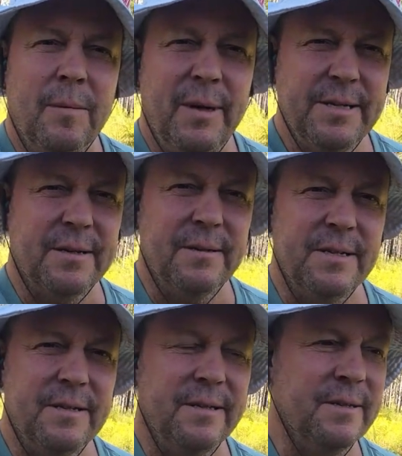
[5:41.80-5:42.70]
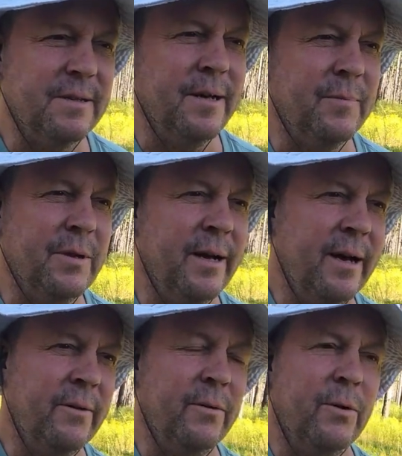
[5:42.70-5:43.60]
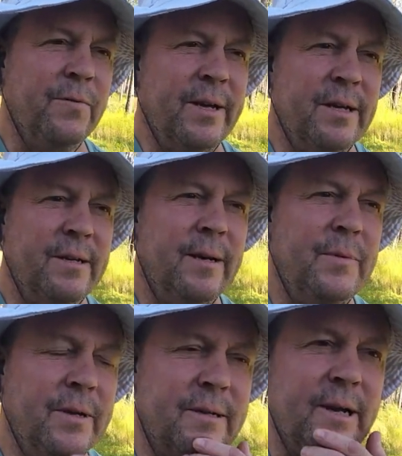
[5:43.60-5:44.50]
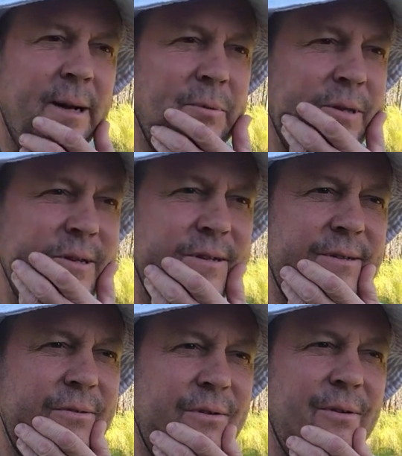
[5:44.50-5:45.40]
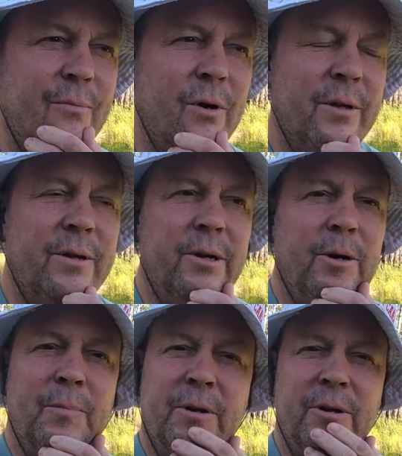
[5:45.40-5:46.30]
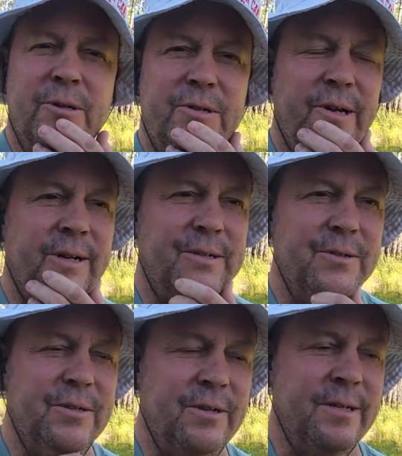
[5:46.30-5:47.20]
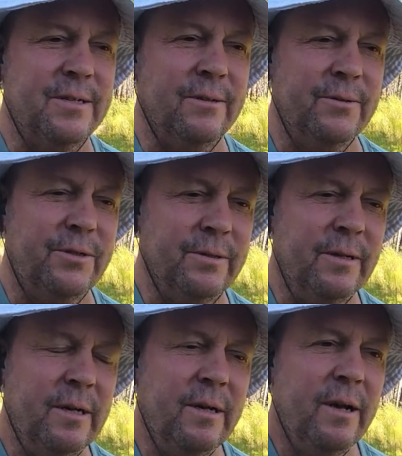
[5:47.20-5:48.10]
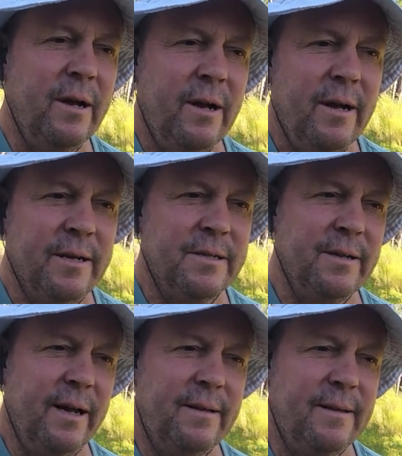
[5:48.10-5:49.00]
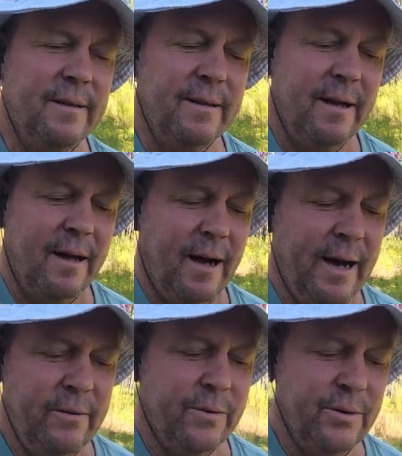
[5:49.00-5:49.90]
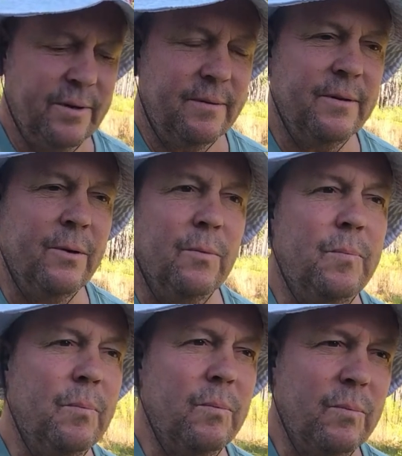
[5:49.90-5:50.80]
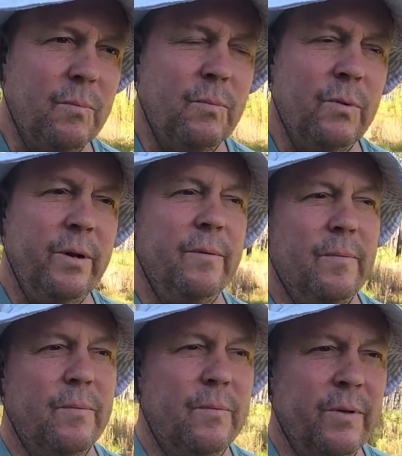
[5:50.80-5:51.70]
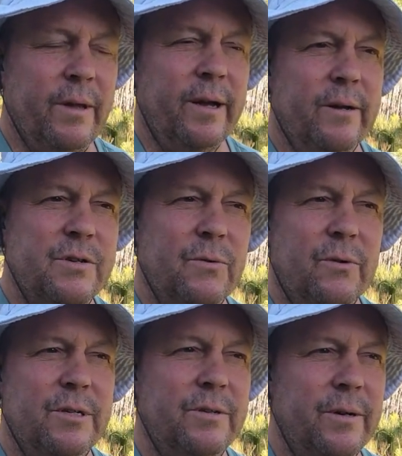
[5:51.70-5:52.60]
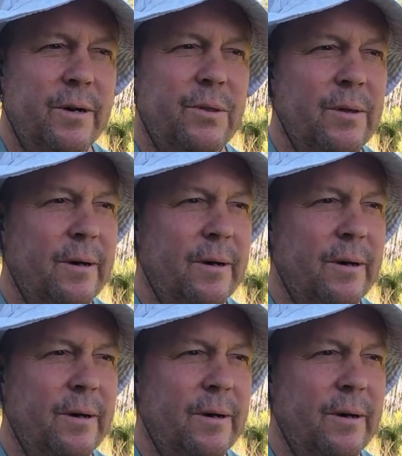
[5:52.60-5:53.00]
basically said the same thing. I don't know if they condemned the attack, but they said that they're willing to help negotiate a two-state solution. And see, I don't think, you know, when they go scorched earth,